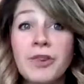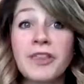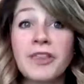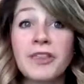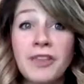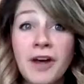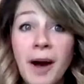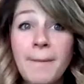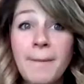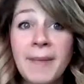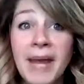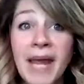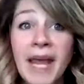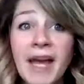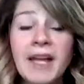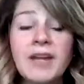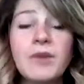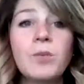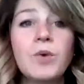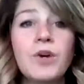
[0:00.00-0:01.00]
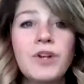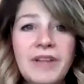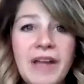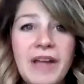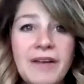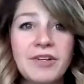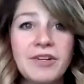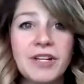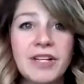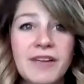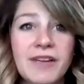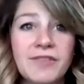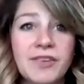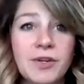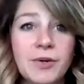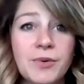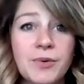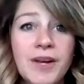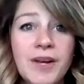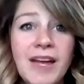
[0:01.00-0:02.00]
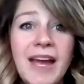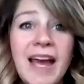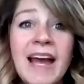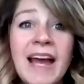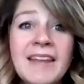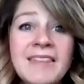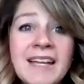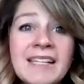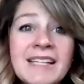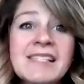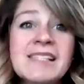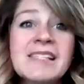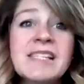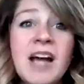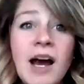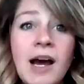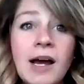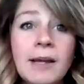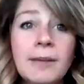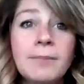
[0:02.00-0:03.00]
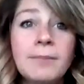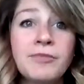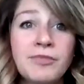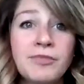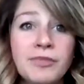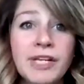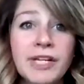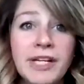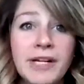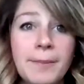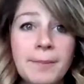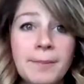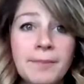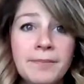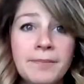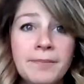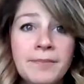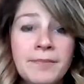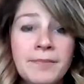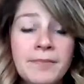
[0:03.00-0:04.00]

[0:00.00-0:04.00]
the man will never give you. And that's time freedom.